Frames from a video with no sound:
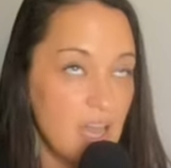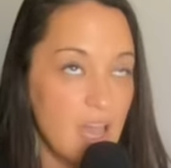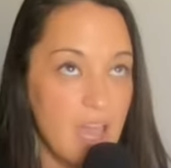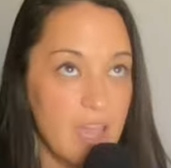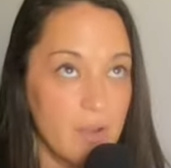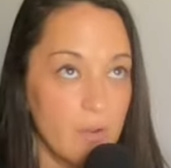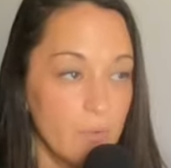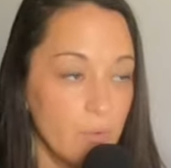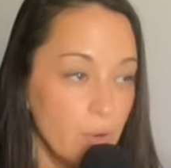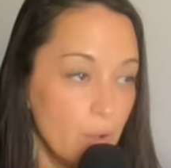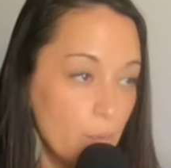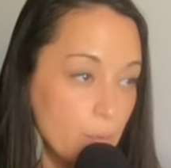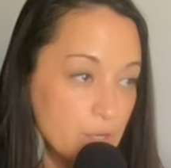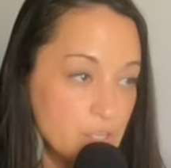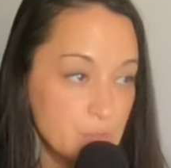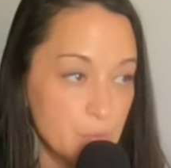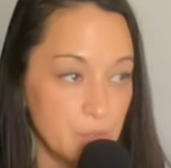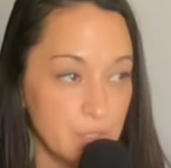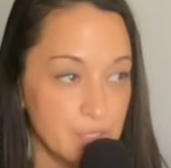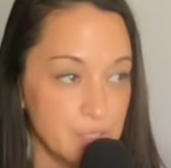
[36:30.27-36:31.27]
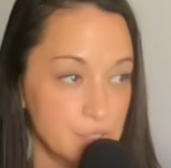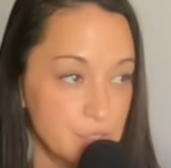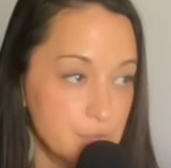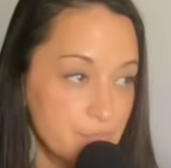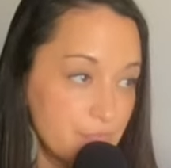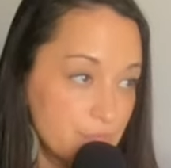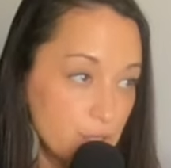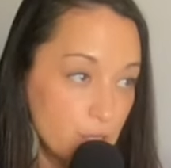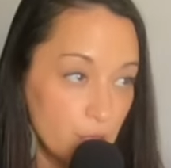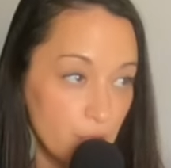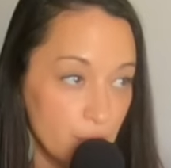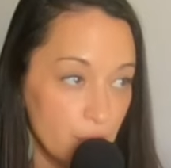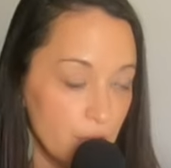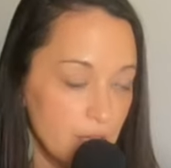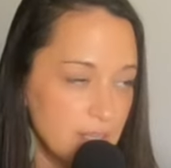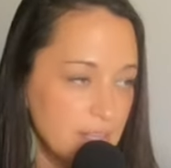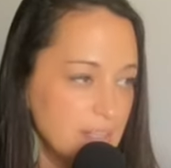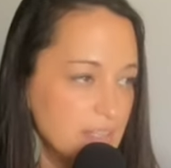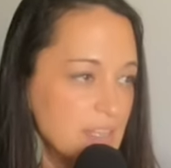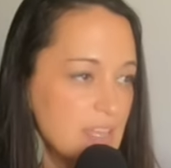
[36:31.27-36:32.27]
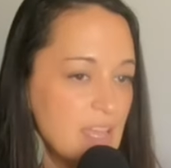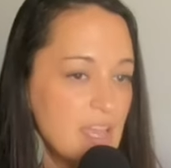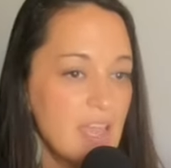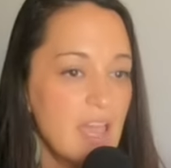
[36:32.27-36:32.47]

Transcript: I don't know which one's good and